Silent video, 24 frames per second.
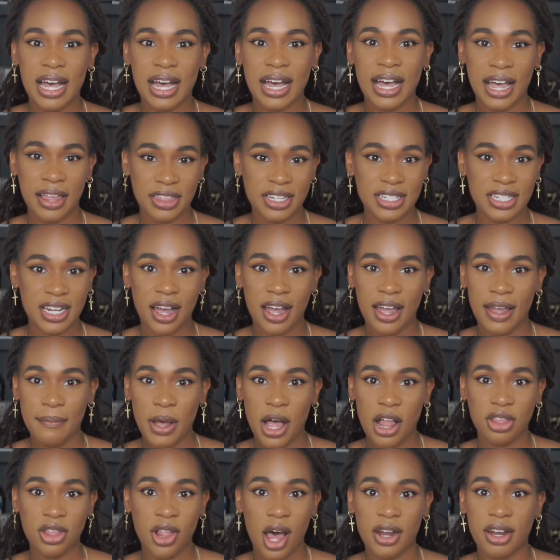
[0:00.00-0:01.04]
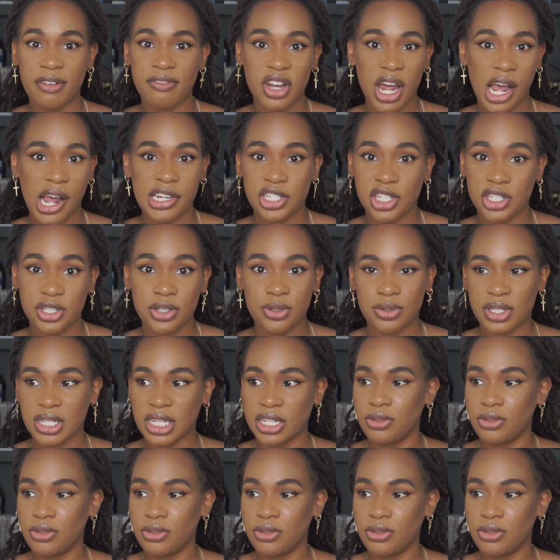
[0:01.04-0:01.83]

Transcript: at the time a lot of not to-dos.